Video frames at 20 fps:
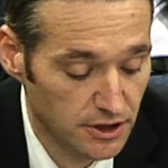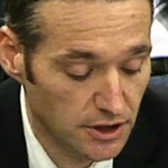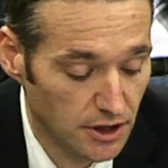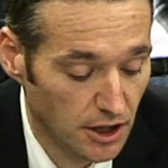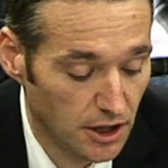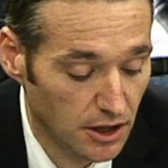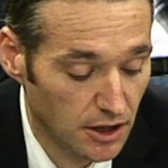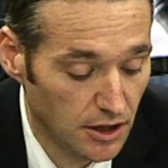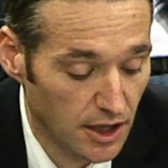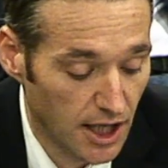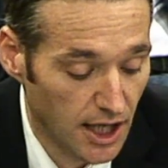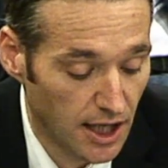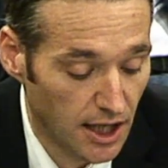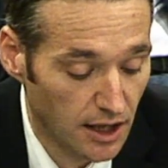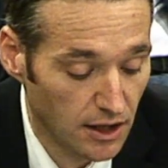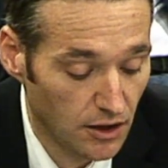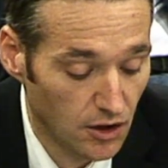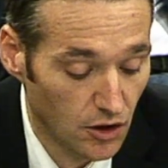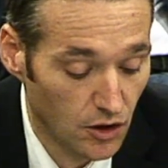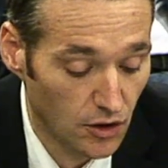a
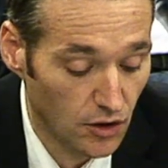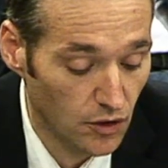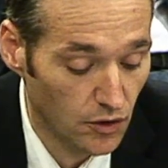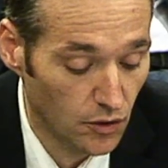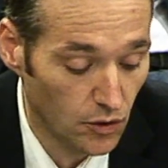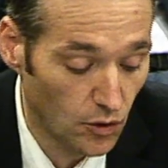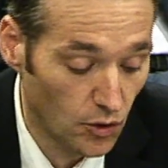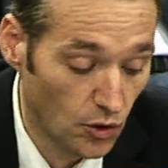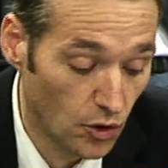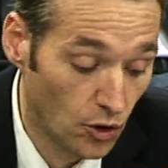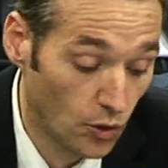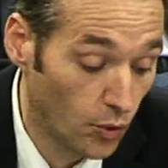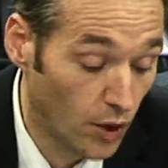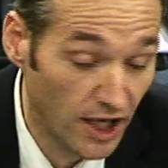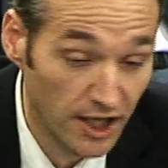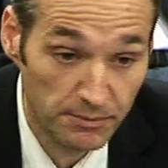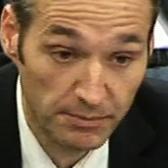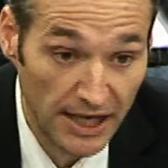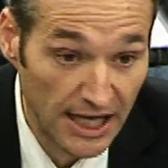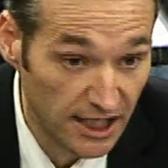
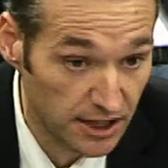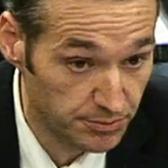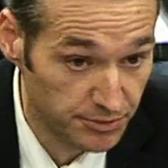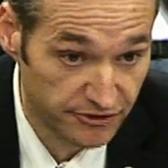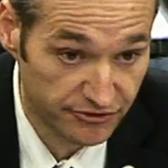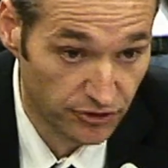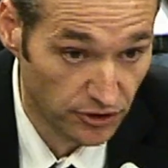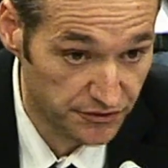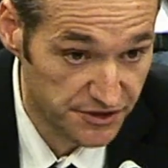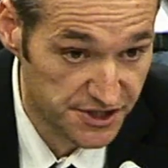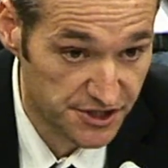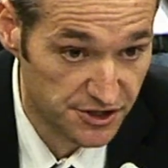while back, before these